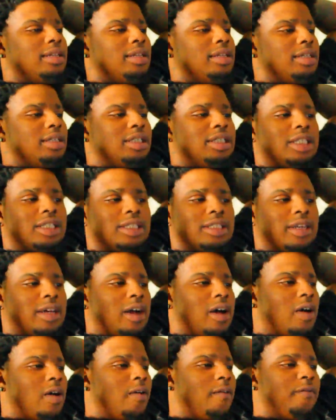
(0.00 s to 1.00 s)
it's just a
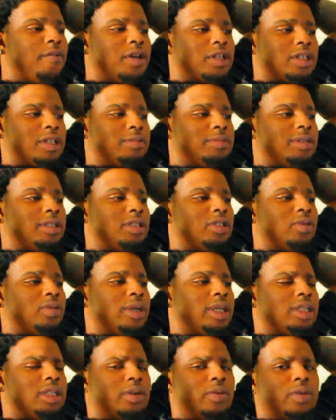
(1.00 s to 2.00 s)
whole fucked up
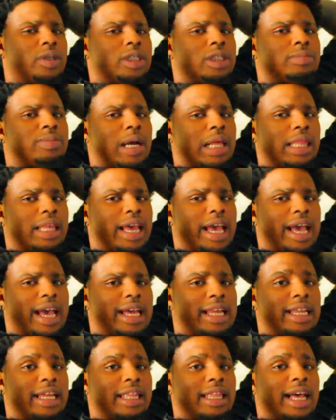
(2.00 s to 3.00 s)
situation, which is probably
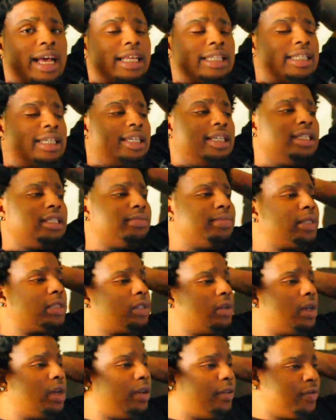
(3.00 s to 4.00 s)
adding a lot to his
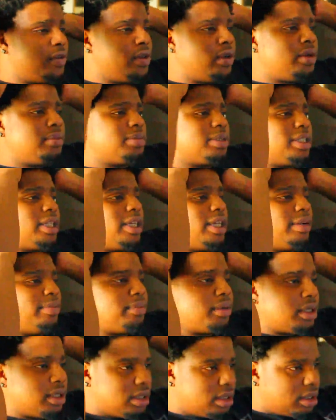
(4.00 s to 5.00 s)
mental health, you know what I'm
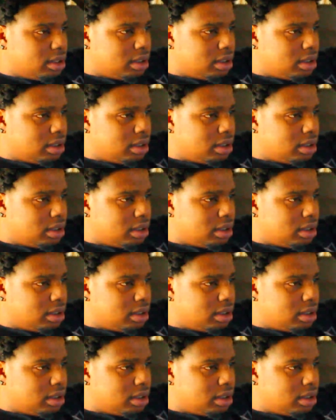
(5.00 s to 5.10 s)
saying? But